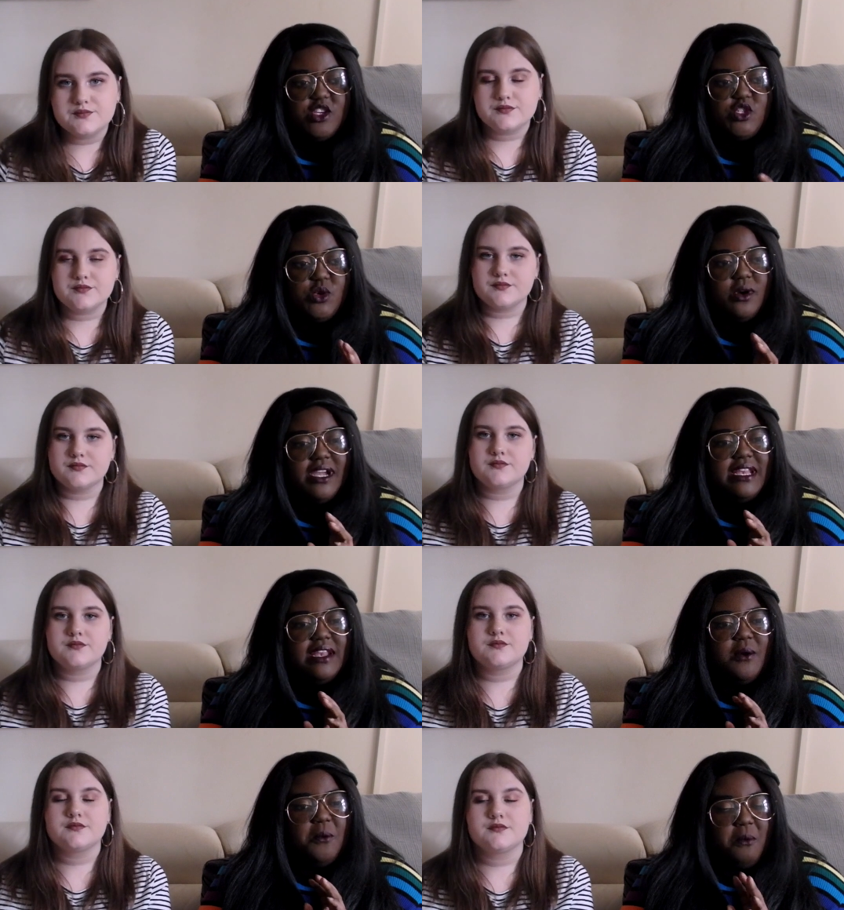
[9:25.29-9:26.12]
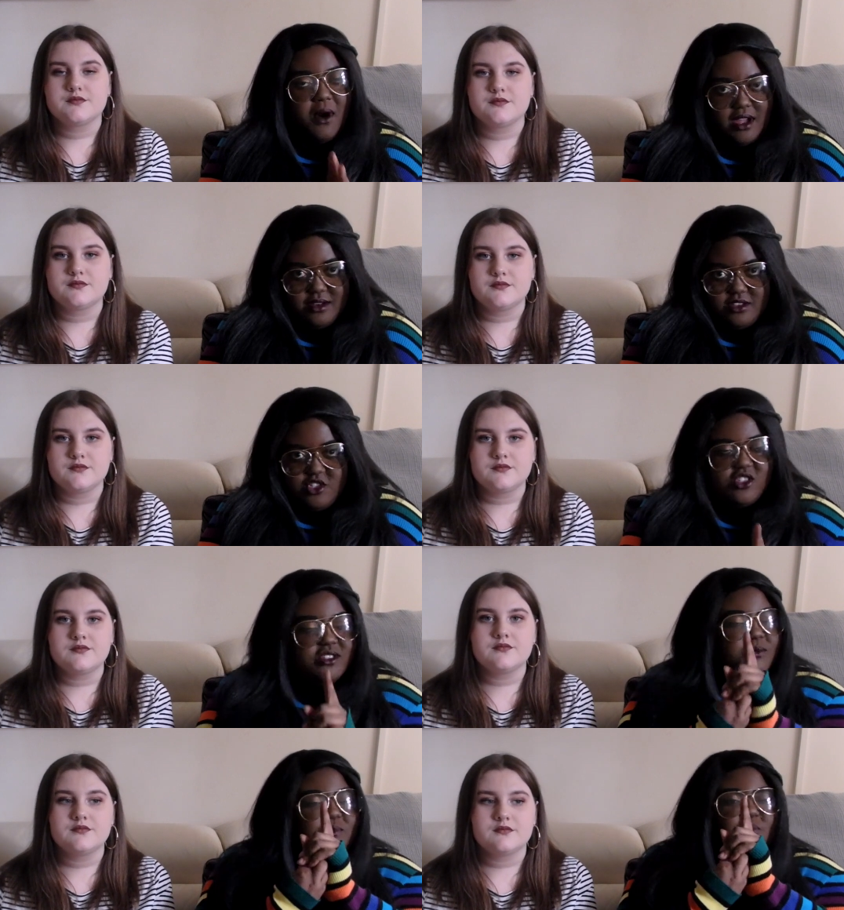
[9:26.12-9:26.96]
Speaker 1: Join one.
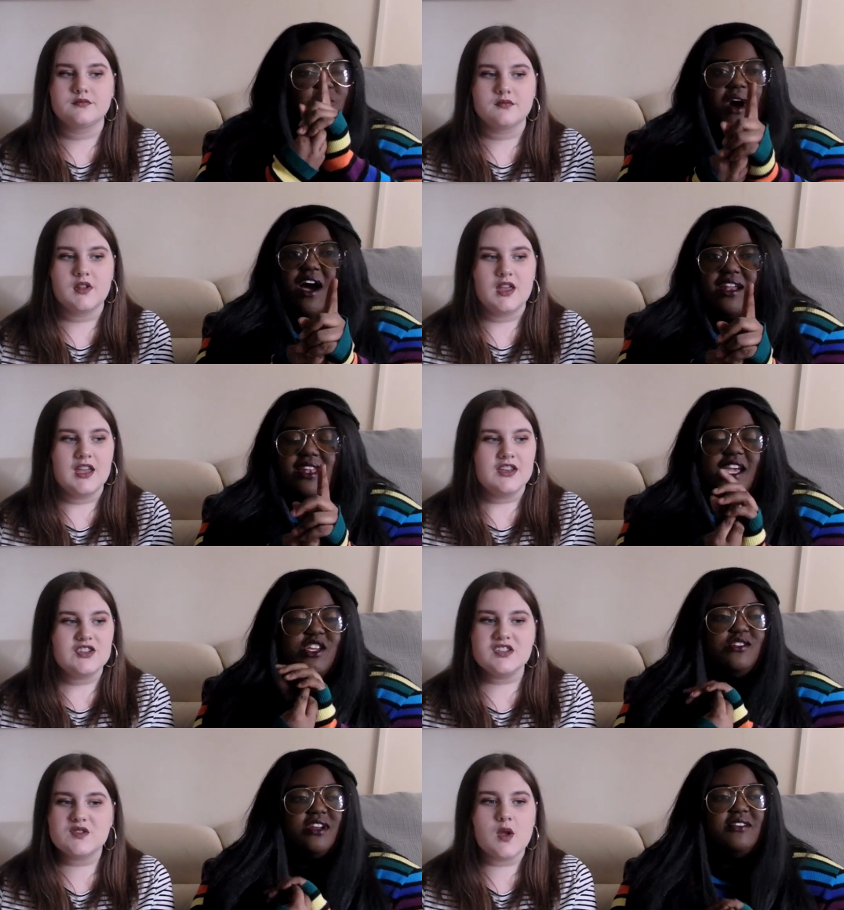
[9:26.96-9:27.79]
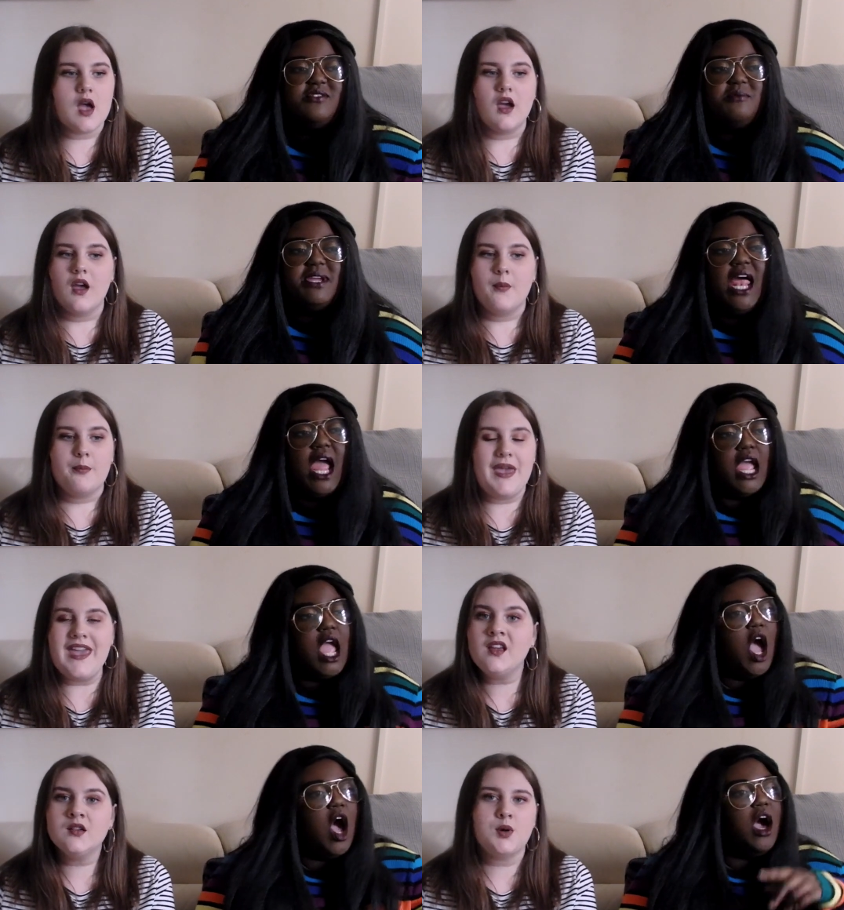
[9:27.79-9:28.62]
Just one like you just don't have to be like
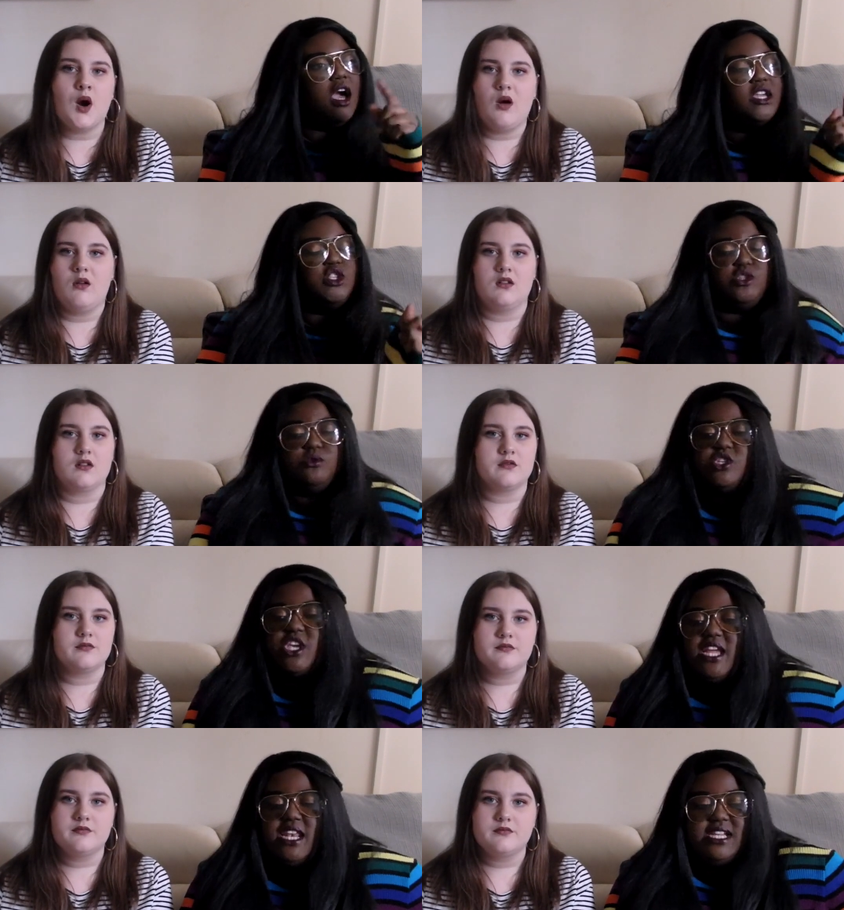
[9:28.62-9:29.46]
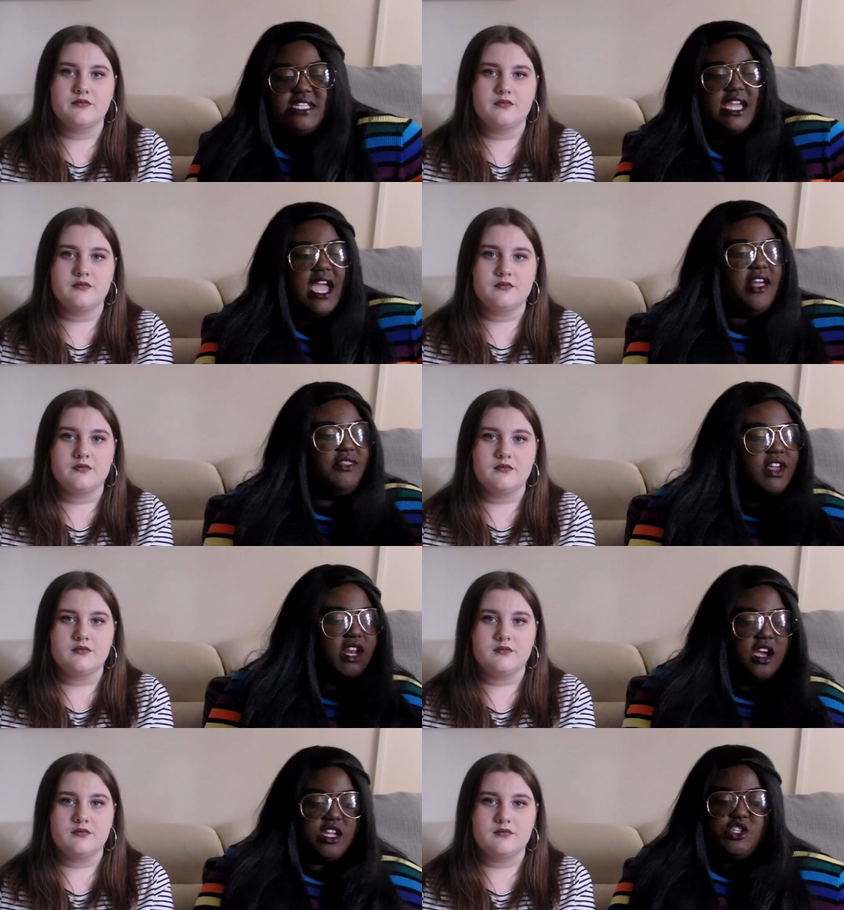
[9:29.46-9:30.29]
i do cheerleading and
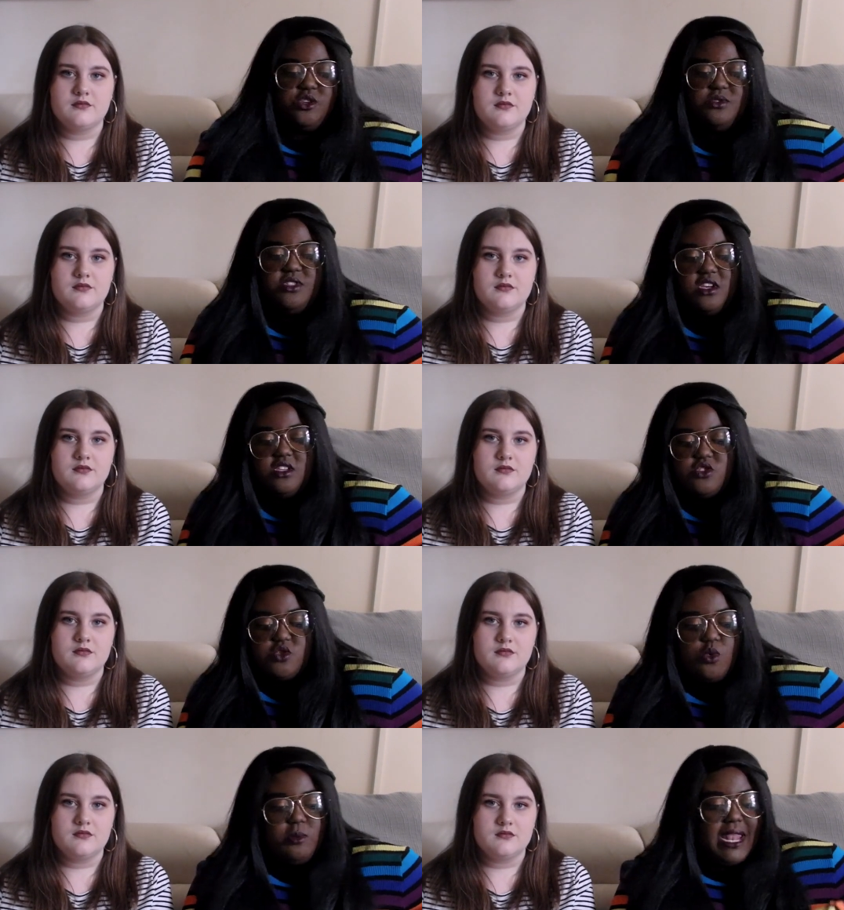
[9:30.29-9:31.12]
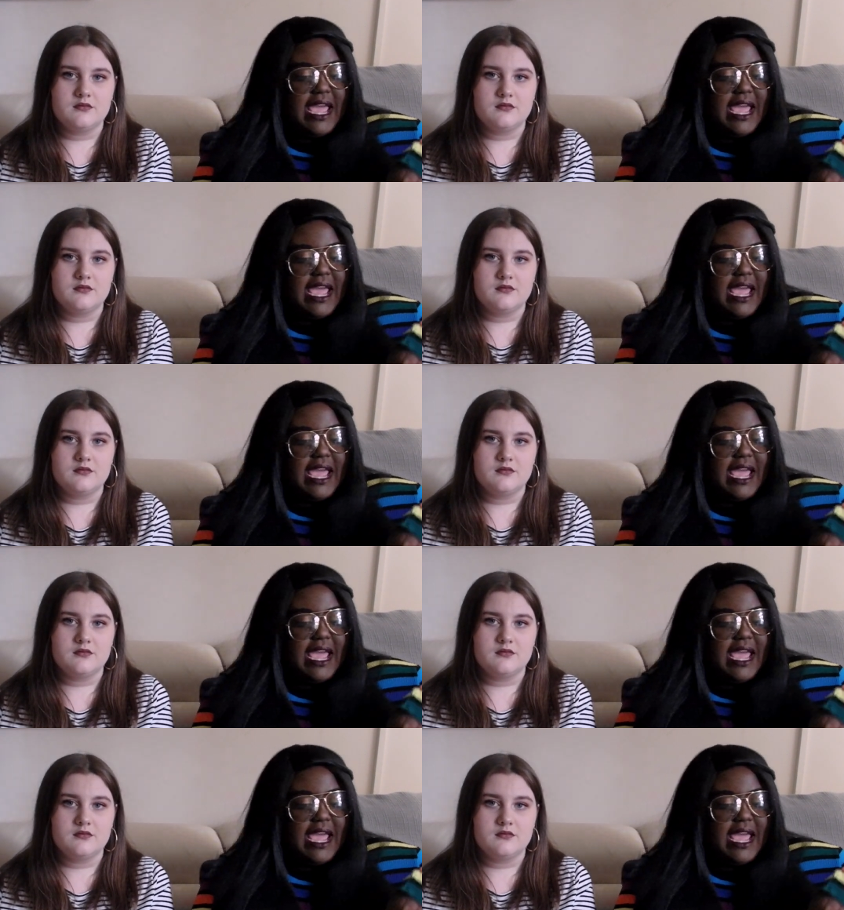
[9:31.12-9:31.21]
then i do the school